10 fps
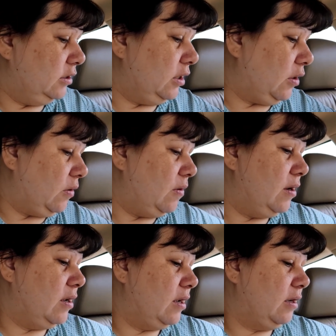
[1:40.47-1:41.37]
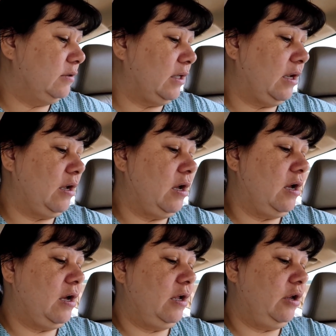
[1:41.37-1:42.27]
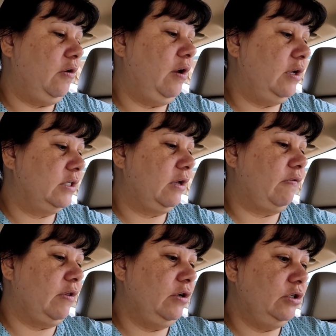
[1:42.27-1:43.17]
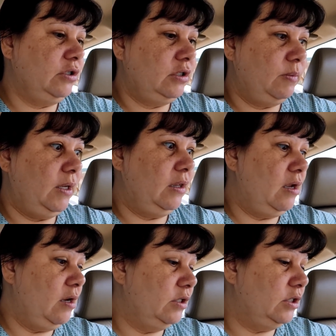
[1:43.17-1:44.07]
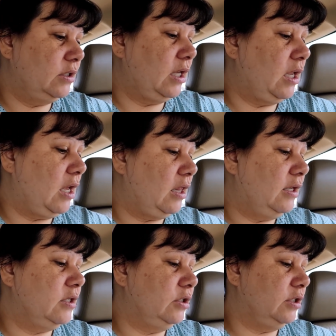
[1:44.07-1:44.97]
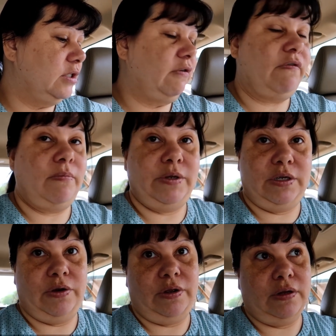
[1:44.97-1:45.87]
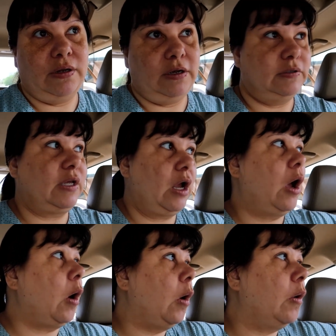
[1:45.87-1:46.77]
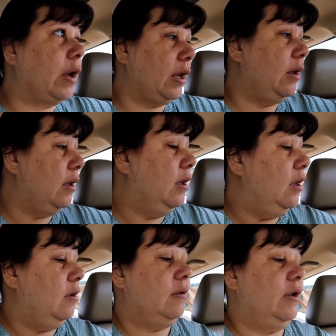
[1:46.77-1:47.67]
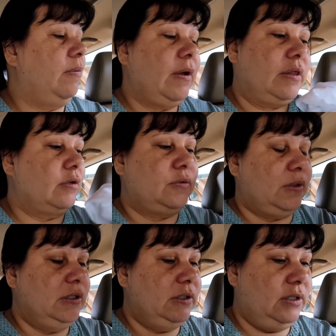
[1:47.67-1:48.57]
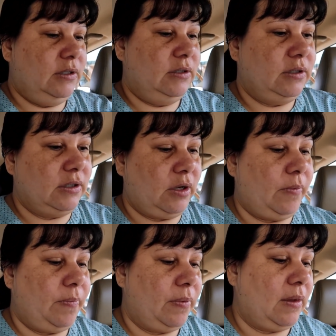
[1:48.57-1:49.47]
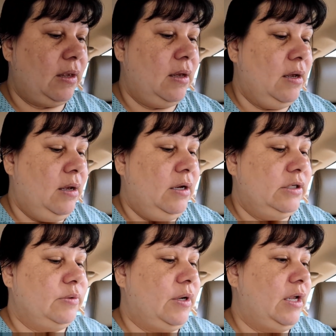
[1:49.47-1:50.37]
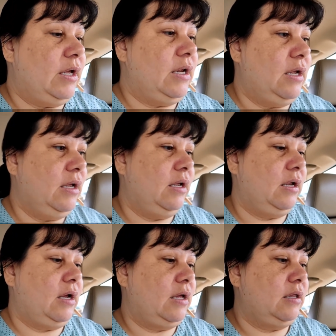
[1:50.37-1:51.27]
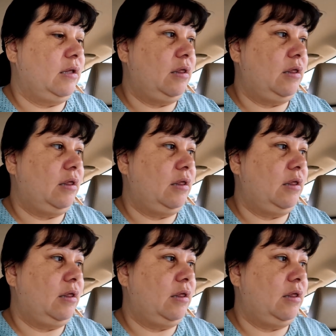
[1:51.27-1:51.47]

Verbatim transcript: So I was like, do you guys have other shirts back there? She's like, yeah, these are just different material. And I was like, oh, okay. Well, I don't want those ones. So just went ahead and got